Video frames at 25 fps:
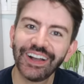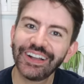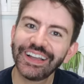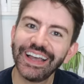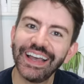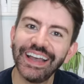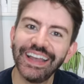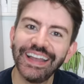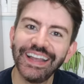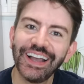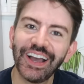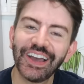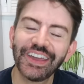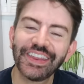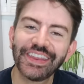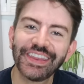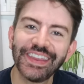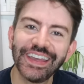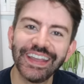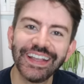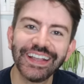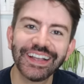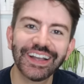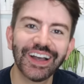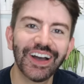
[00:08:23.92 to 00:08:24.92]
Okay, I
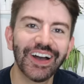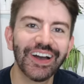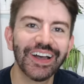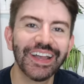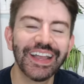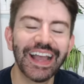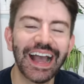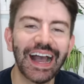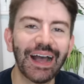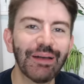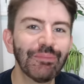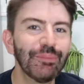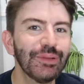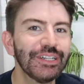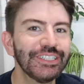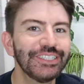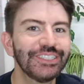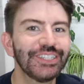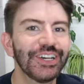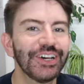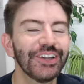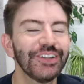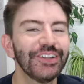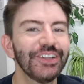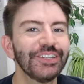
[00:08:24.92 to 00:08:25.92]
think I am
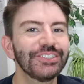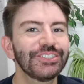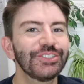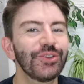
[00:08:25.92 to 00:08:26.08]
done,